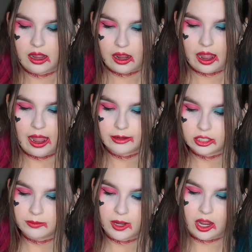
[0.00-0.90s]
I
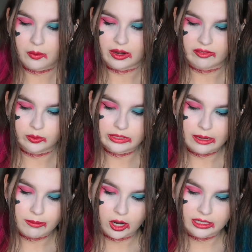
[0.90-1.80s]
just bought whatever was
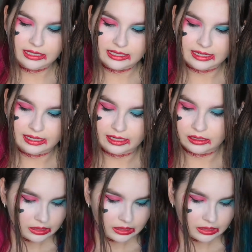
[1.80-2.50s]
at Party City.